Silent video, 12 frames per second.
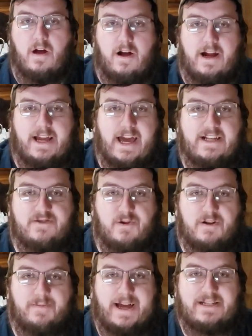Alright guys,
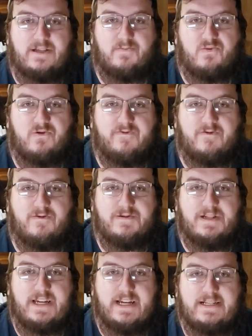welcome back to The Proof Room.
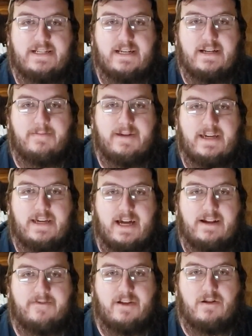Today is going to be
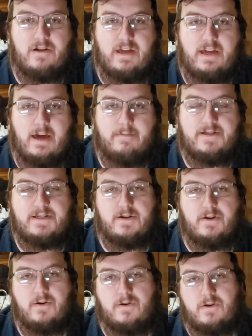kind of a unique
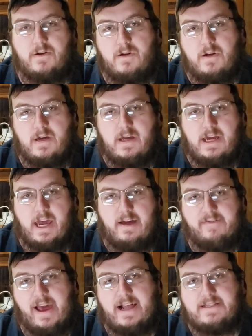episode.
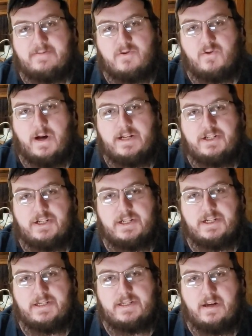I've had some
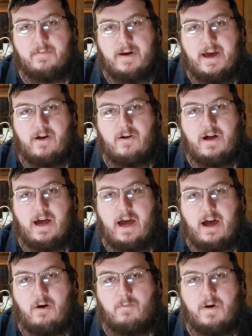questions about
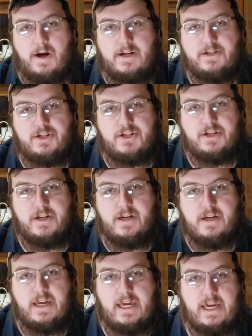how much
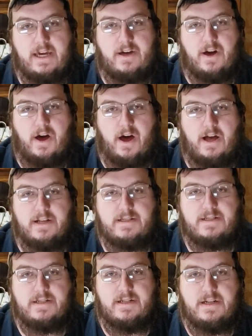it
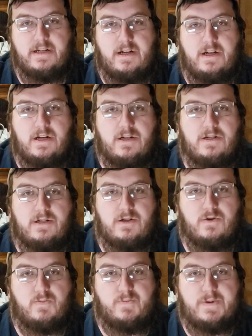costs
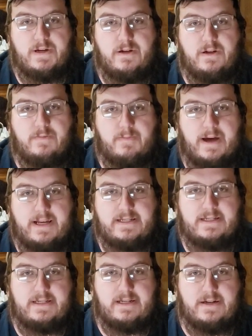to build my
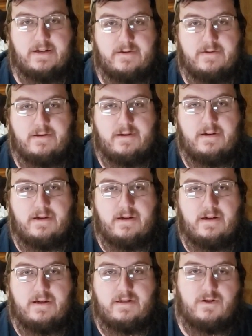still.
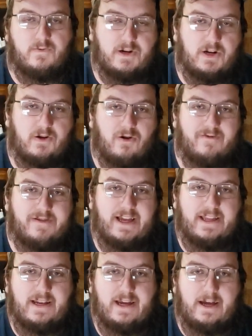So we're going to go over
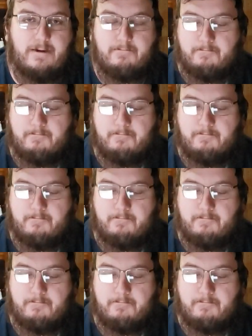that today.